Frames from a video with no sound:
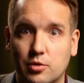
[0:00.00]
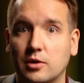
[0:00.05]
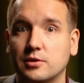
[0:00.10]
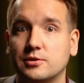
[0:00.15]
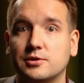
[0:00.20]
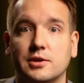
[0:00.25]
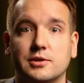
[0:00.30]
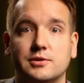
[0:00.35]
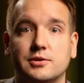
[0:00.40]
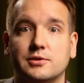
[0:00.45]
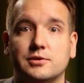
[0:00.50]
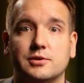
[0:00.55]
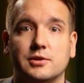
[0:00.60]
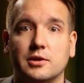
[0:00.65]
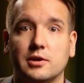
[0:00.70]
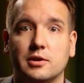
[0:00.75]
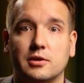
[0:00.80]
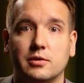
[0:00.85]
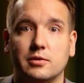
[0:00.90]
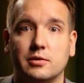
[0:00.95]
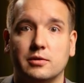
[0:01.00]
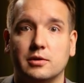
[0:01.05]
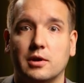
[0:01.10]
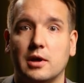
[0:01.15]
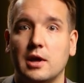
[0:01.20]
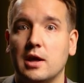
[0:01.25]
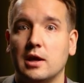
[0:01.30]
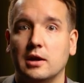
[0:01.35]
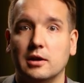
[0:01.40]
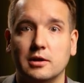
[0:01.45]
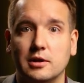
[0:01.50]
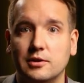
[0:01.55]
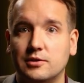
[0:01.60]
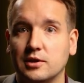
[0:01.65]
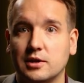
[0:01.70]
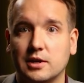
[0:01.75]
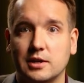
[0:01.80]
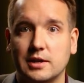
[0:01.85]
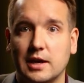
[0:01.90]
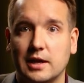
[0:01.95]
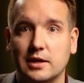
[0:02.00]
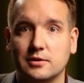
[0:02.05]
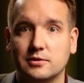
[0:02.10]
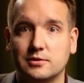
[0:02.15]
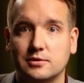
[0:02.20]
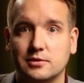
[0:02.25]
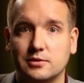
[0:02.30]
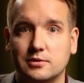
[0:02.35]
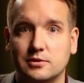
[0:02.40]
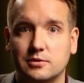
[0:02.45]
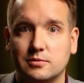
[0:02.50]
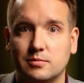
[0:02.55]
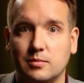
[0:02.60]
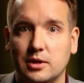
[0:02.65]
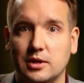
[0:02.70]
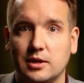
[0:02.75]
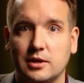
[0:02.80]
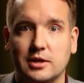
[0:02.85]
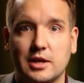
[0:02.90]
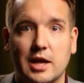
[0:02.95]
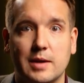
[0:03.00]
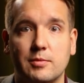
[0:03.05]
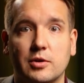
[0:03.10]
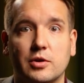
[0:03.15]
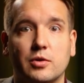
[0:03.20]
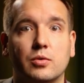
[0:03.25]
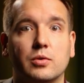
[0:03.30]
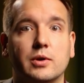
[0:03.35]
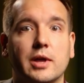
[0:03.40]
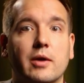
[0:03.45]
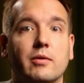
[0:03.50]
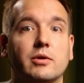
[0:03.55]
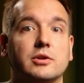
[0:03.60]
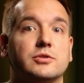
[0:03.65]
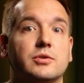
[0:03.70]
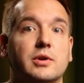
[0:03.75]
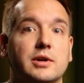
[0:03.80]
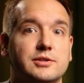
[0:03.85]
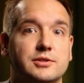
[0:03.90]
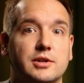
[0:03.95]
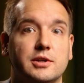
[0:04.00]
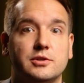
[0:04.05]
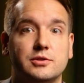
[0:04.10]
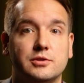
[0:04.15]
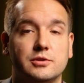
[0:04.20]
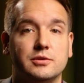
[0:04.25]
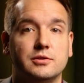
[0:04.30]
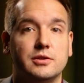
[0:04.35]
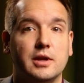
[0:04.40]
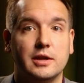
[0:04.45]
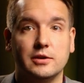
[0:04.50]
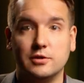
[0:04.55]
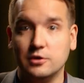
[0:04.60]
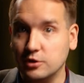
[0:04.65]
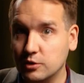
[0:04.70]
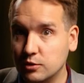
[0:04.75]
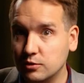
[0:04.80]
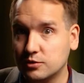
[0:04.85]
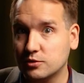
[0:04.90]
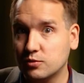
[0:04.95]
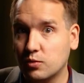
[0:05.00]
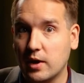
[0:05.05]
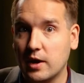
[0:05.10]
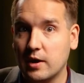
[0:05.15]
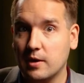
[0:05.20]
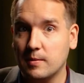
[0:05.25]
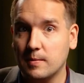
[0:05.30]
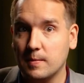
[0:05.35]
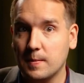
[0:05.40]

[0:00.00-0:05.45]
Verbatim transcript: Processes include lithic analysis, meaning chemical characterization and use wear,